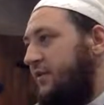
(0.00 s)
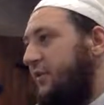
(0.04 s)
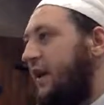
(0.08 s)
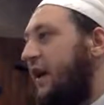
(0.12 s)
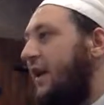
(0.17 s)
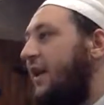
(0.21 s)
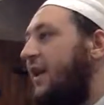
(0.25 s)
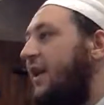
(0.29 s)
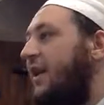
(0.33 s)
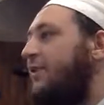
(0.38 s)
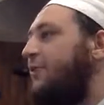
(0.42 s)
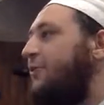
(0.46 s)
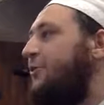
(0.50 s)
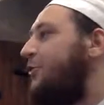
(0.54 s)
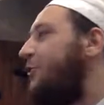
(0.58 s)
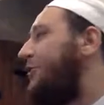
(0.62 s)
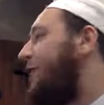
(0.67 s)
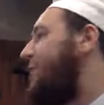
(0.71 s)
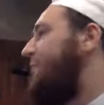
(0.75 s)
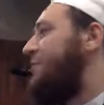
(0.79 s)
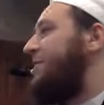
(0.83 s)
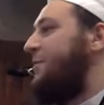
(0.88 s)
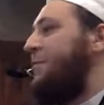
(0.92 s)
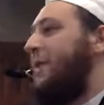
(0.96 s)
But Allah
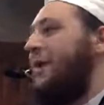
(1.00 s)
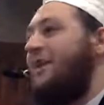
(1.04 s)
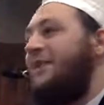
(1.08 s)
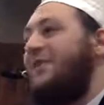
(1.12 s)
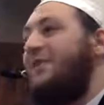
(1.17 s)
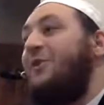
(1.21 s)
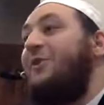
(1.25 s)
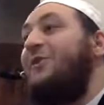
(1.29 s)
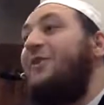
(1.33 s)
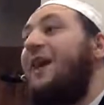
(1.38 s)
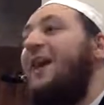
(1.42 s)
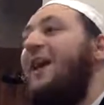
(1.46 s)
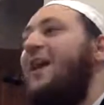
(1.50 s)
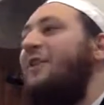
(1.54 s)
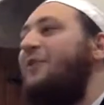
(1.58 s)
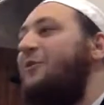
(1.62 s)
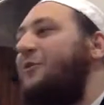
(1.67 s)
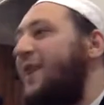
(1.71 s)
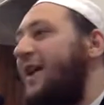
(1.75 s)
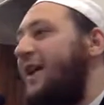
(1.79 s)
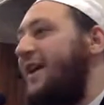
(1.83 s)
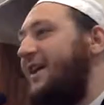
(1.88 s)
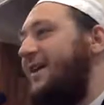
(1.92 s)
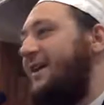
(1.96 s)
took him to
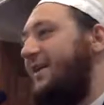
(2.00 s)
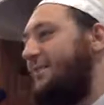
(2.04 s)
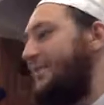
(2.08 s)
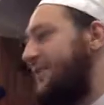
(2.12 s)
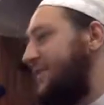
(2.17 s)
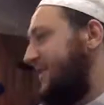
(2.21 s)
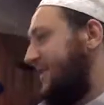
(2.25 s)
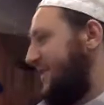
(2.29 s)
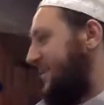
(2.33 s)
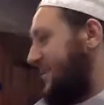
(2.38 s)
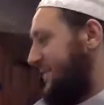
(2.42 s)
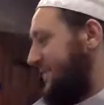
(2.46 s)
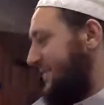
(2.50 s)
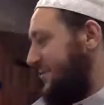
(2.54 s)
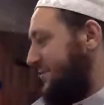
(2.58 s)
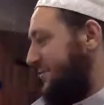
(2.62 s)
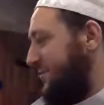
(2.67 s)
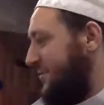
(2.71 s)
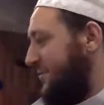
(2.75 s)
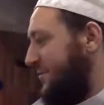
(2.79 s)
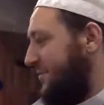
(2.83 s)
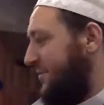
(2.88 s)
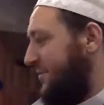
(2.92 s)
hellfire. Imagine this.